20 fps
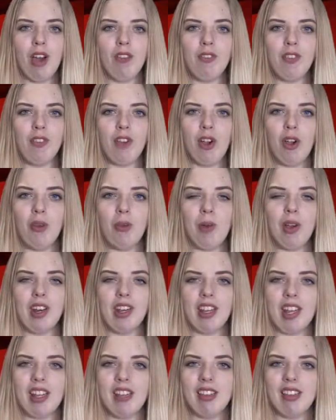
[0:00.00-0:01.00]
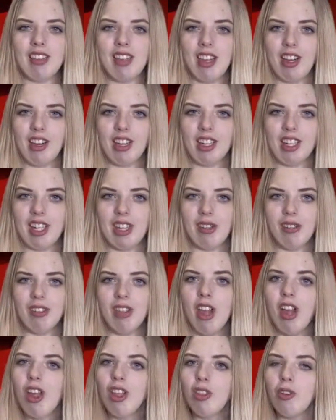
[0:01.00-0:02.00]
off a road win against Syracuse,
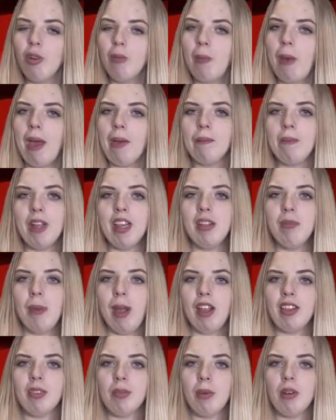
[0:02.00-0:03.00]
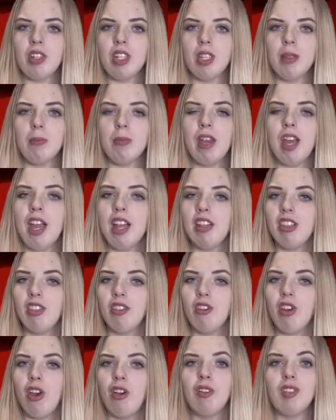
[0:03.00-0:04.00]
the Wolfpack men's basketball team hits
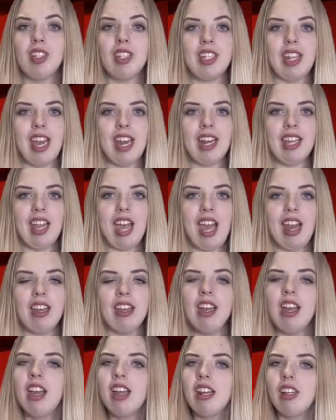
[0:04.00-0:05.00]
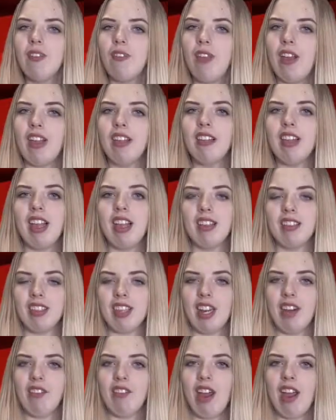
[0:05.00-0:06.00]
the road yet again to face
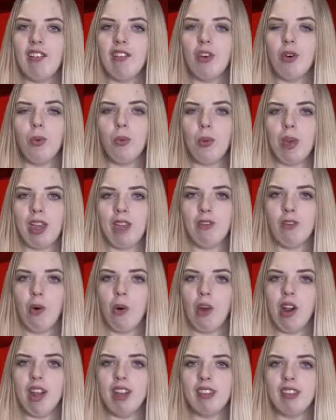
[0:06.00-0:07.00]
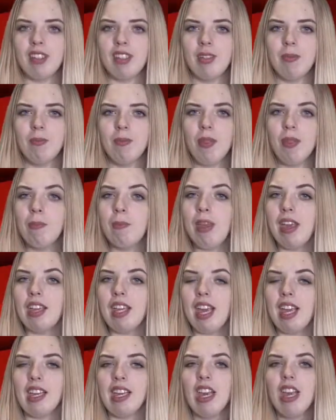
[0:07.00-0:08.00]
in-state rival Wake Forest,
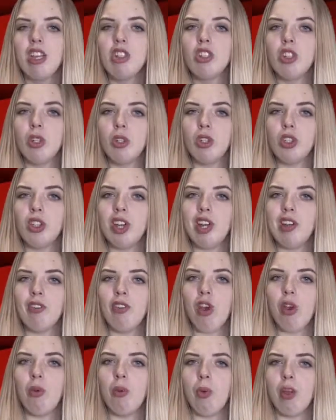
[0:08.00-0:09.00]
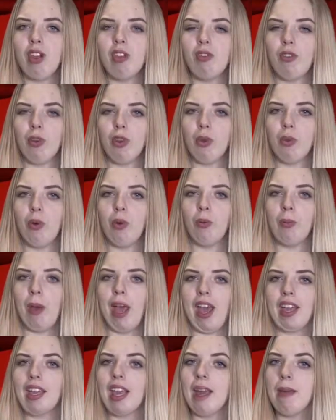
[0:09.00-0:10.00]
making two straight road wins for the
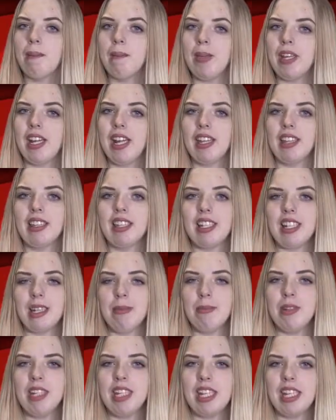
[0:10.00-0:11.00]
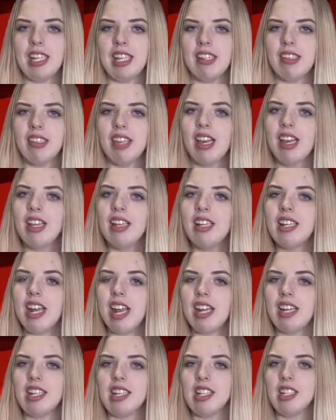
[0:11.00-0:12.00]
Wolfpack and beating the Demon Deacons
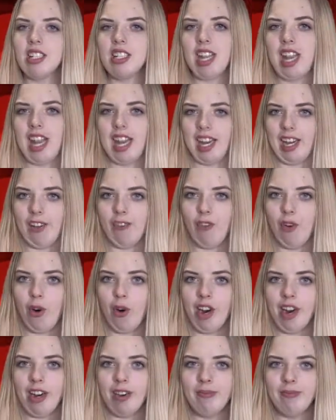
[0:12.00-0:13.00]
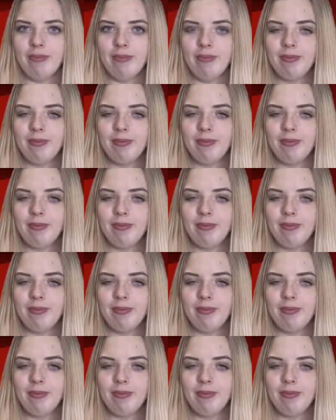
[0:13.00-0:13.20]
ninety to eighty-four.